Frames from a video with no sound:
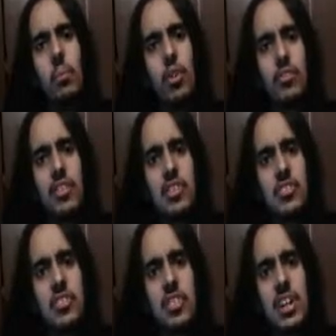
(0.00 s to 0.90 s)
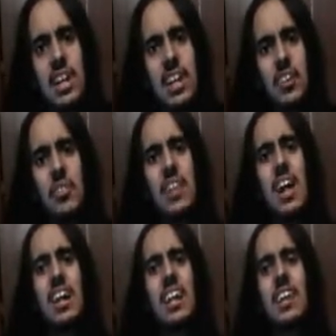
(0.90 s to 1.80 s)
more research on it, and there was
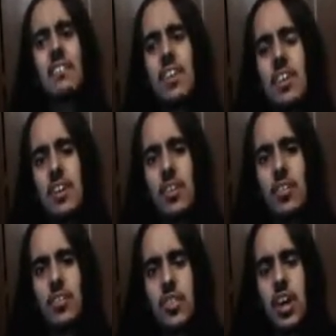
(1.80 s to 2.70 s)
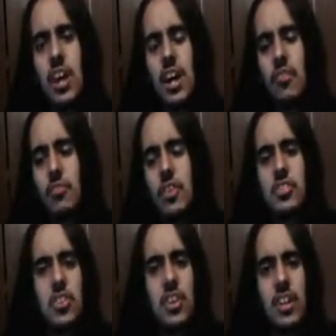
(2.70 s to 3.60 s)
not a lot of
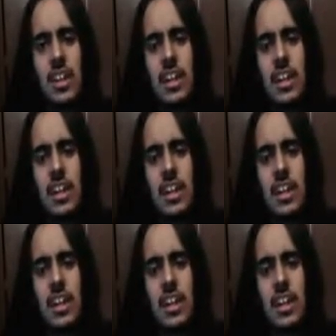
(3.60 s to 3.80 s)
research, there